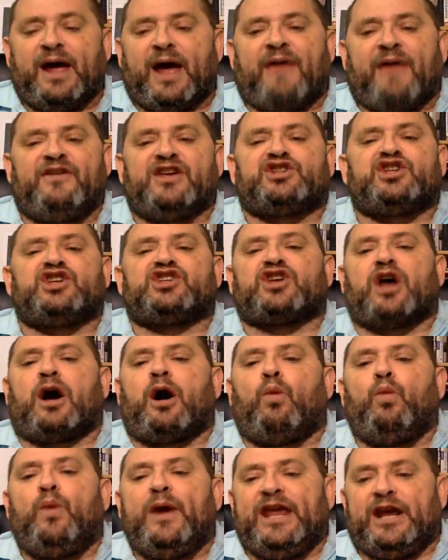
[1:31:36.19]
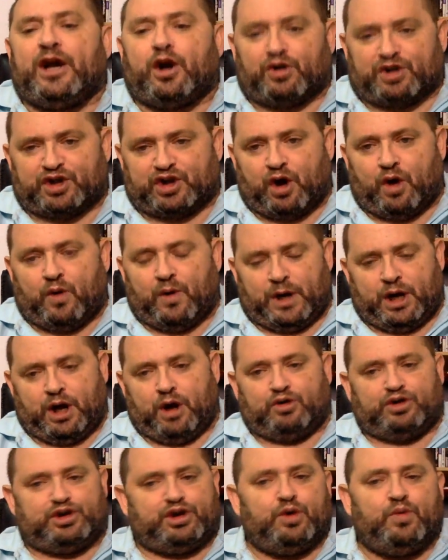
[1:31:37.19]
And this is a week or so
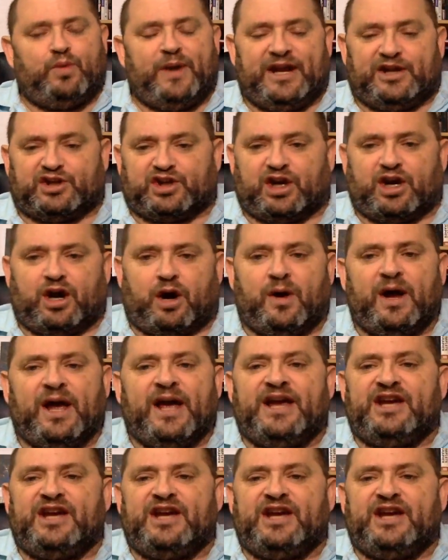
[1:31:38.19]
ago, 2 weeks ago.